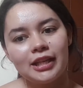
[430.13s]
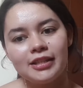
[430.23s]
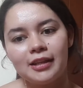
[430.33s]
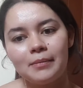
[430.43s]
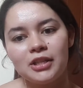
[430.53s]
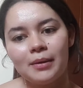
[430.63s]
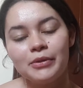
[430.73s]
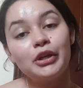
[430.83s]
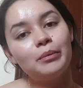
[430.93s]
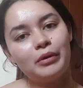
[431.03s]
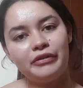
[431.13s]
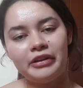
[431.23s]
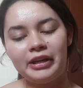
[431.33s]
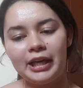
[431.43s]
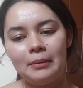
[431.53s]
and sometimes her
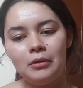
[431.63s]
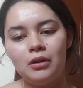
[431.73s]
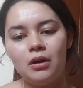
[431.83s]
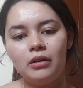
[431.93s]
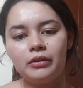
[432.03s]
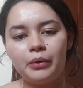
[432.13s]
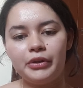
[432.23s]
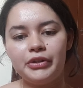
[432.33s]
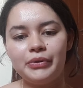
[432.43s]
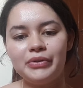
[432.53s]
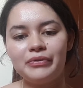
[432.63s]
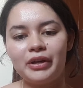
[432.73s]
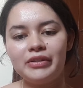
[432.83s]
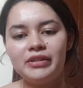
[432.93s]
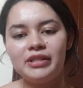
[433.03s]
boyfriend came along, or those
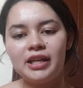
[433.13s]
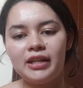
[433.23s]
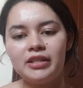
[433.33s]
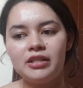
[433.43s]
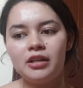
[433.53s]
friends that